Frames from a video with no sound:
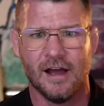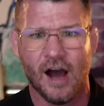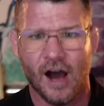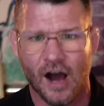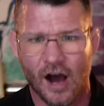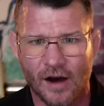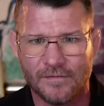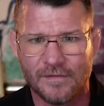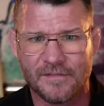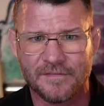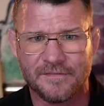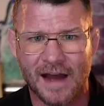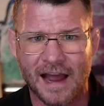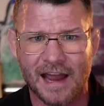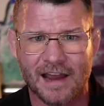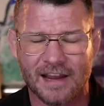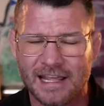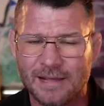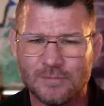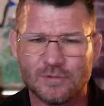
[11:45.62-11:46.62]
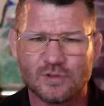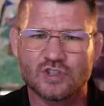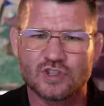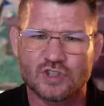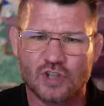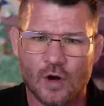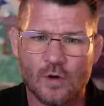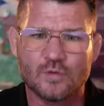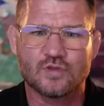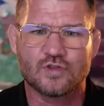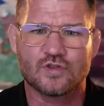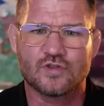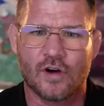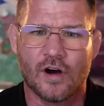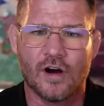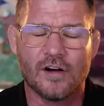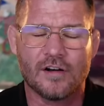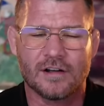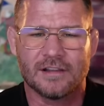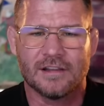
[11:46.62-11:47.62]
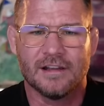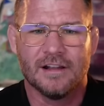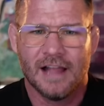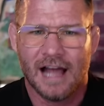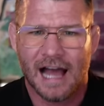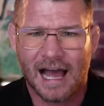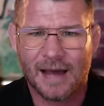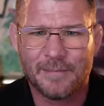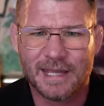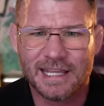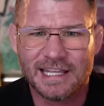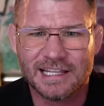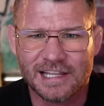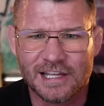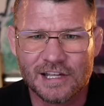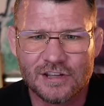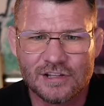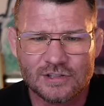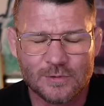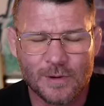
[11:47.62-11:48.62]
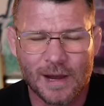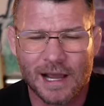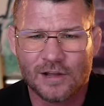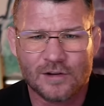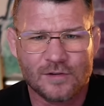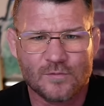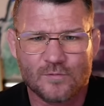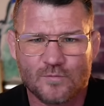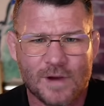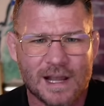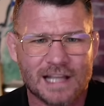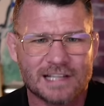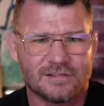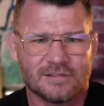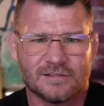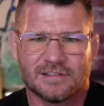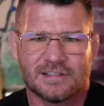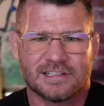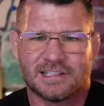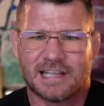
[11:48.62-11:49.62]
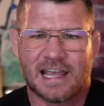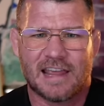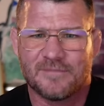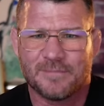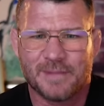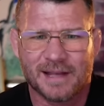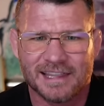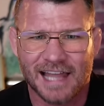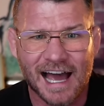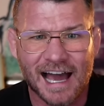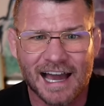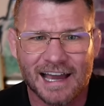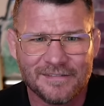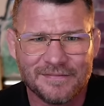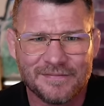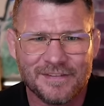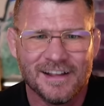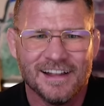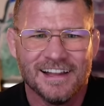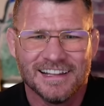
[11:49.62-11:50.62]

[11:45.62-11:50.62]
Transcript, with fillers: of a fighter. He was so strong, and I'm English, so I couldn't wrestle to save my life.